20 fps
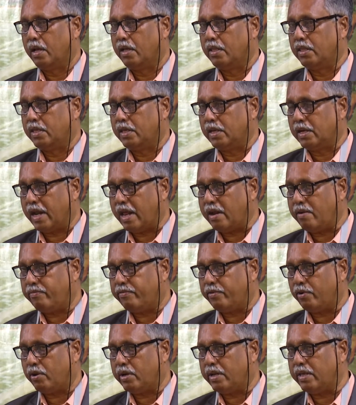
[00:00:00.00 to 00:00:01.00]
the
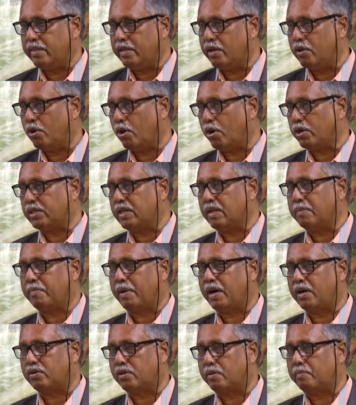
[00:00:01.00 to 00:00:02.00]
rainfall in the northern
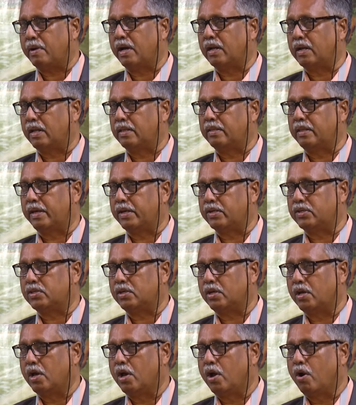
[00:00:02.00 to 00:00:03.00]
part of Bangladesh
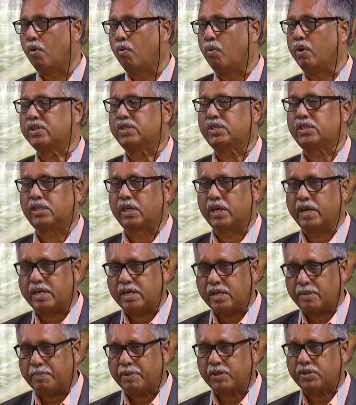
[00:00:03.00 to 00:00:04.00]
was
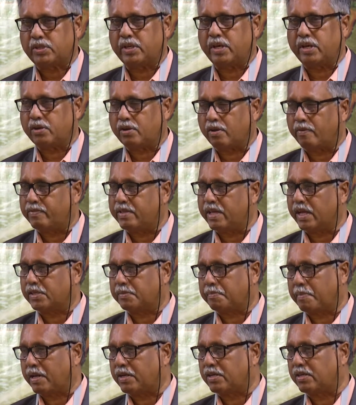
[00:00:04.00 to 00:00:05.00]
30% of the
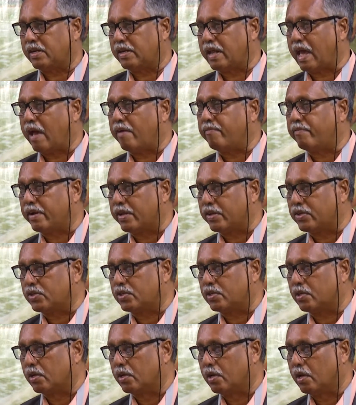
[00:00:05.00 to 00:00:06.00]
expected
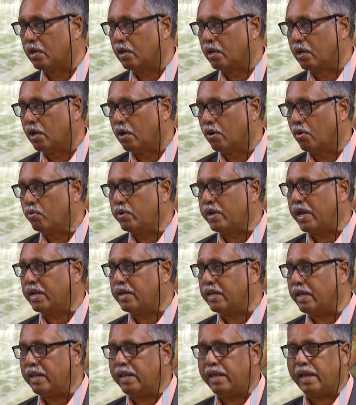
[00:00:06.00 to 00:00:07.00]
average. We had
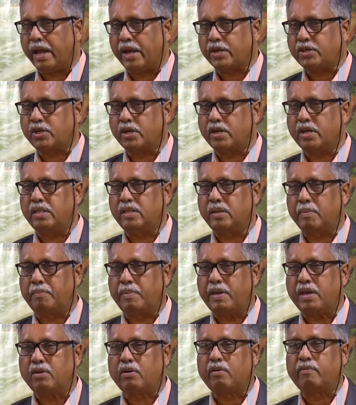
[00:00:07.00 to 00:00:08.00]
irrigation in the
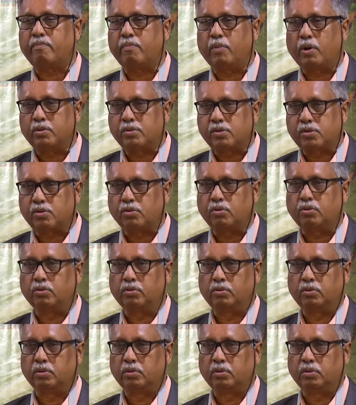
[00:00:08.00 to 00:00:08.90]
peak of monsoon,